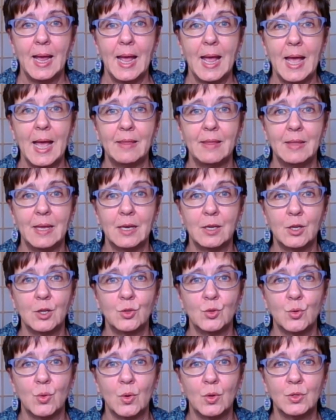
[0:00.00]
and then
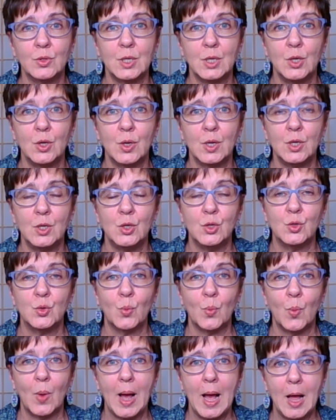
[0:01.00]
controls that you can use
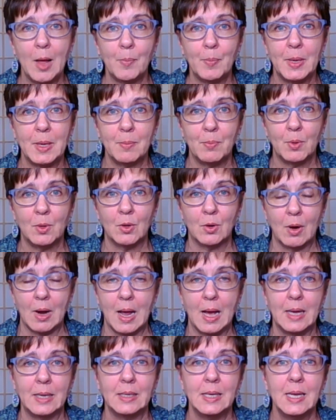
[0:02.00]
while people are
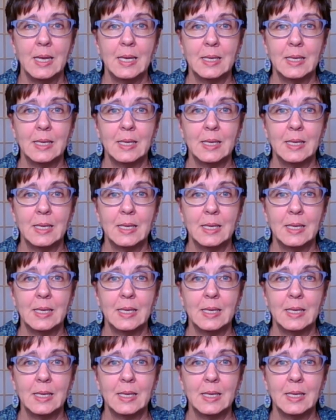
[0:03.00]
on